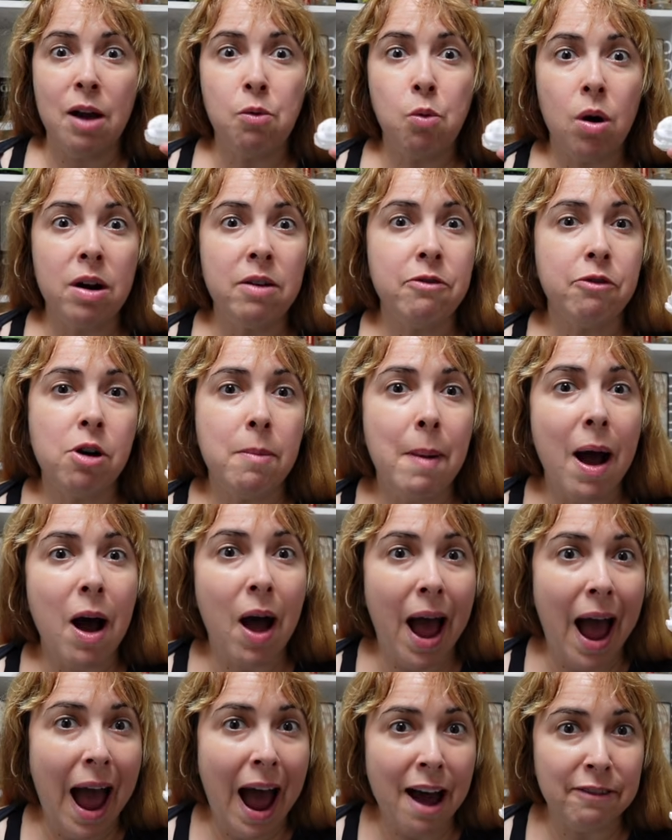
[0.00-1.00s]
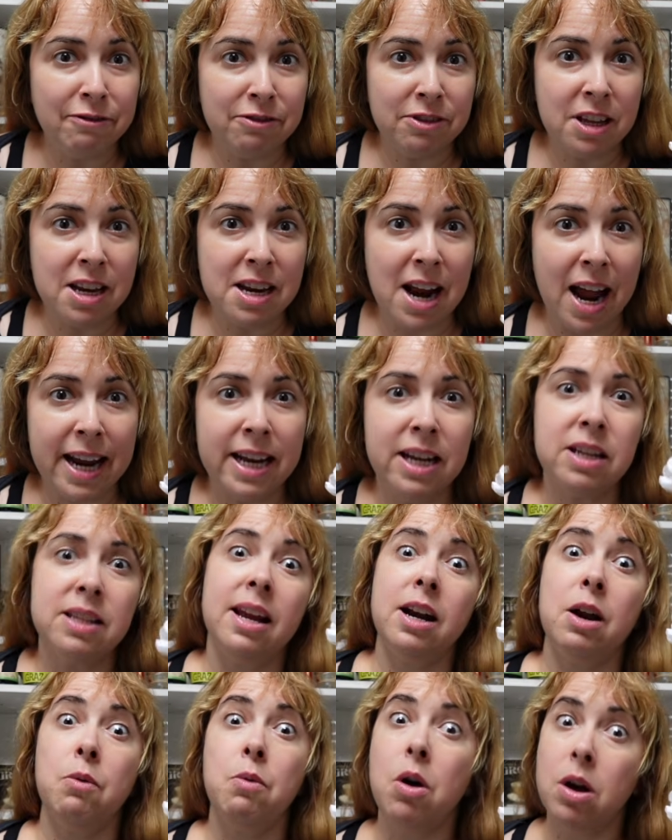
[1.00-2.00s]
wore it for about half the night.
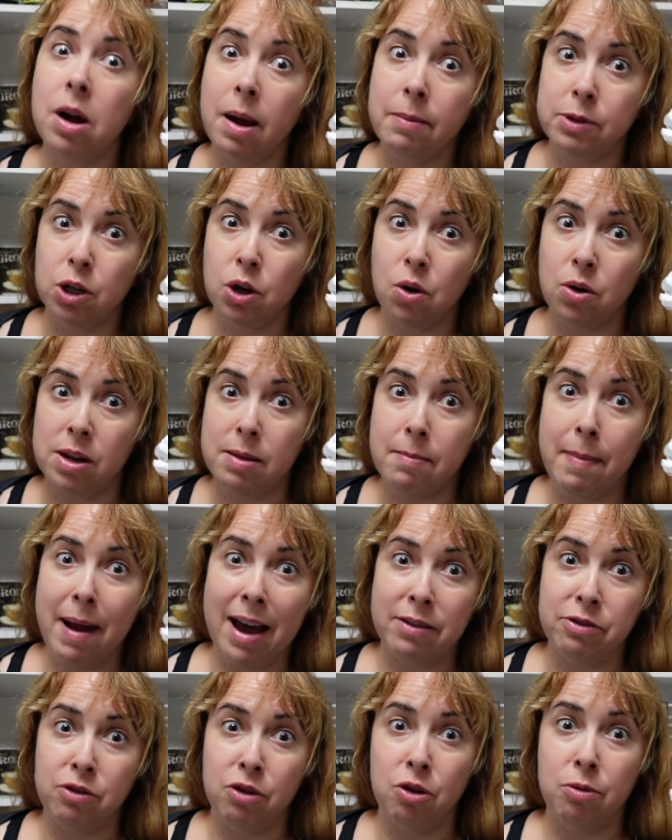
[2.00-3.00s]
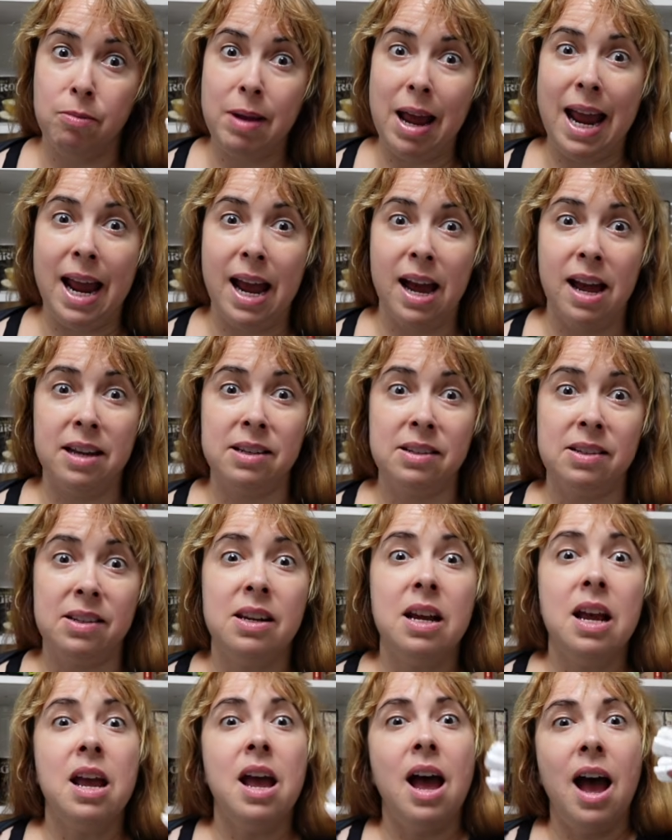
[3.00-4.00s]
Then I woke up to go to the bathroom and
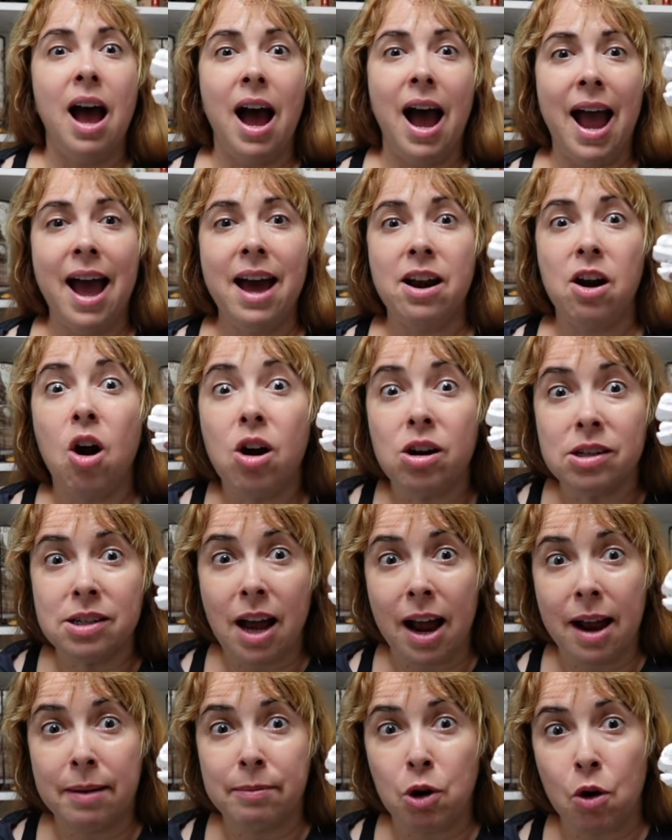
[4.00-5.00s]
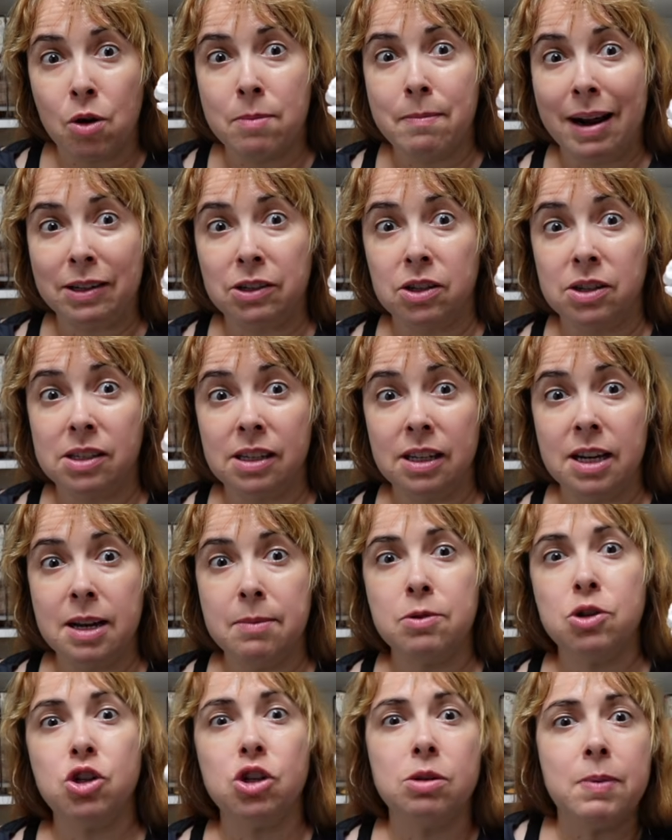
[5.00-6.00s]
I had a hard time going back to
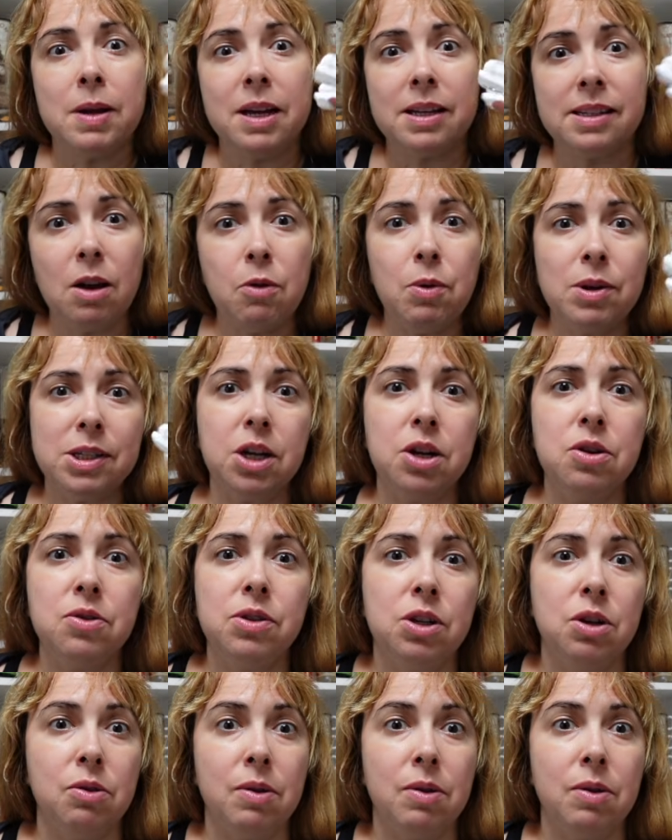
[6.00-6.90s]
sleep just because I wasn't used to